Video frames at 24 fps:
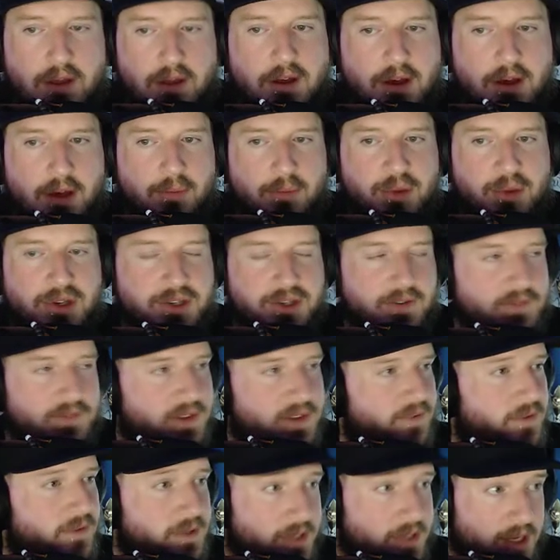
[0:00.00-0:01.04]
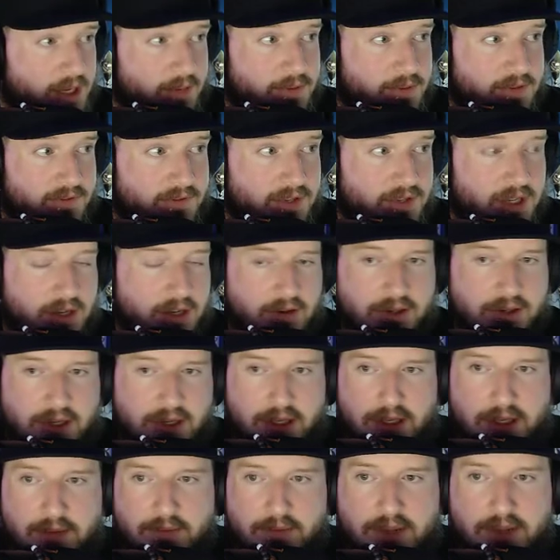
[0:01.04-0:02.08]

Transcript: a bunch of different types of stickers on them.